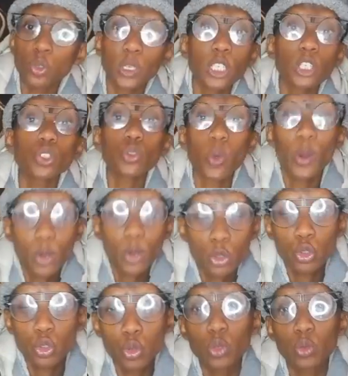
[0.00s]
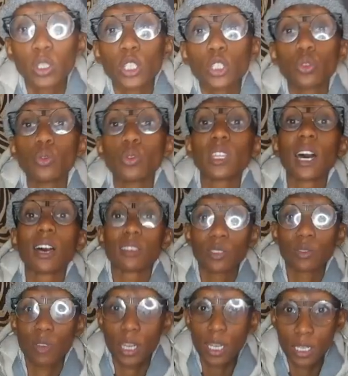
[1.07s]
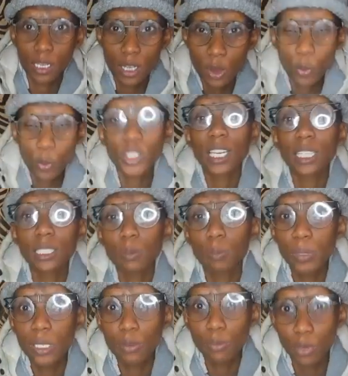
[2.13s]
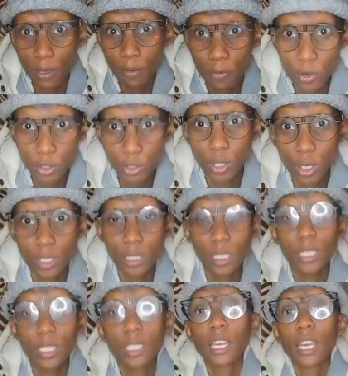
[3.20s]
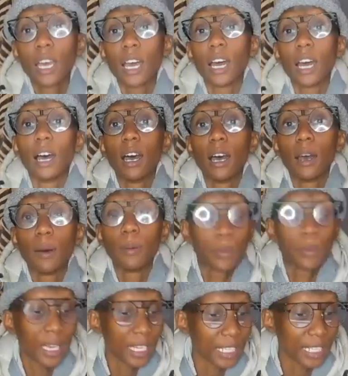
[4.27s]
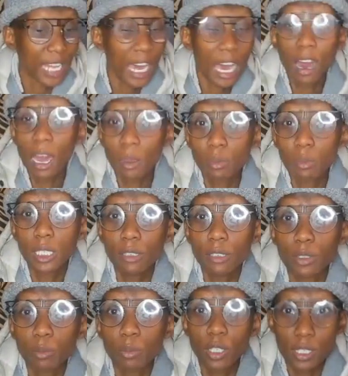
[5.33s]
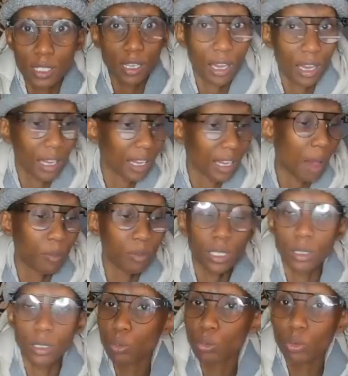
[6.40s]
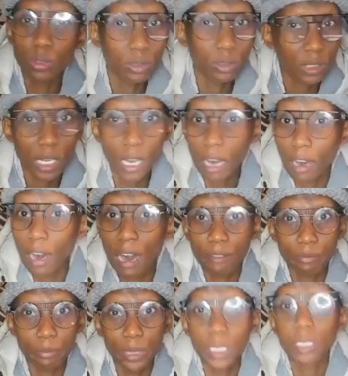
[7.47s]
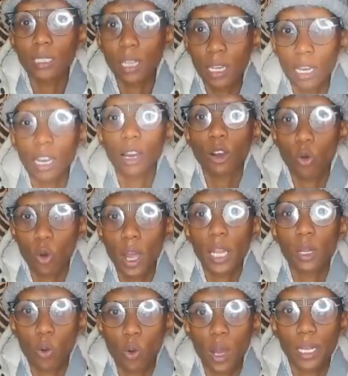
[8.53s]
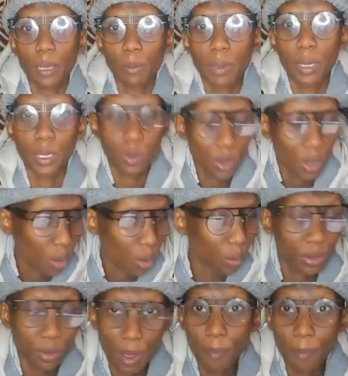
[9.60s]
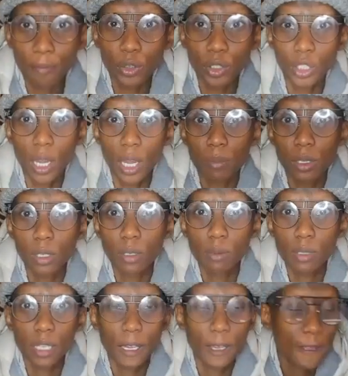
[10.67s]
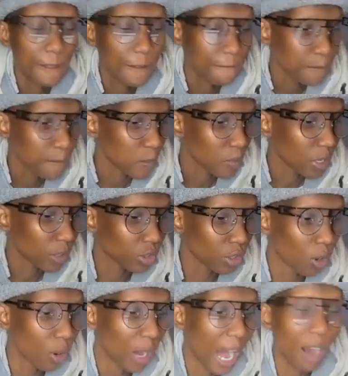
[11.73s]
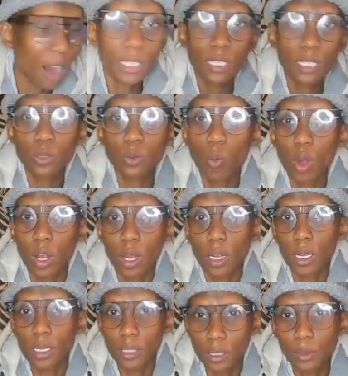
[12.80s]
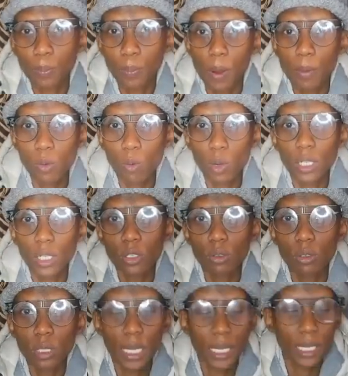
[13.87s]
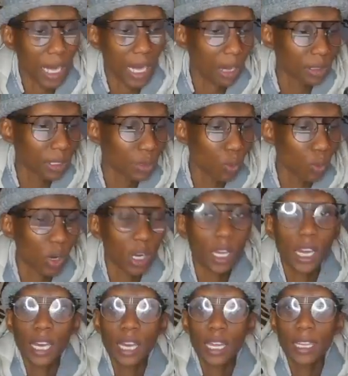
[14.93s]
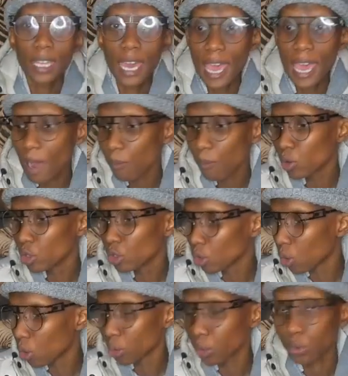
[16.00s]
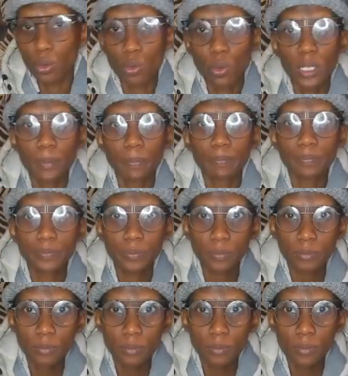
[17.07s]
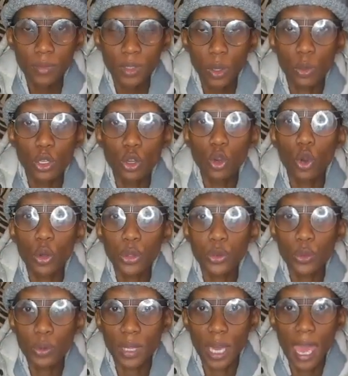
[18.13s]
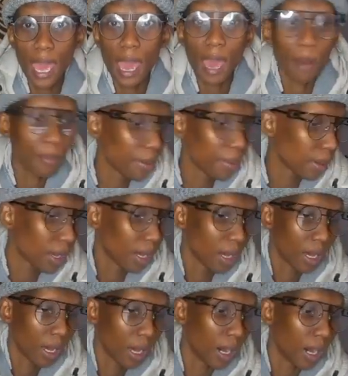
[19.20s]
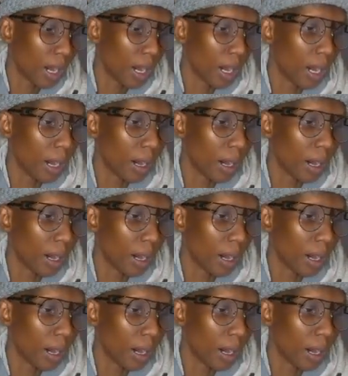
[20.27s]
up to about 22,000 rand, which I didn't believe when I first started it, and now I believe it, because I've made quite a bit with InfoJam, you know what I'm saying? So how does it work? You probably want to know that. How does it work? The app, when you go through the app,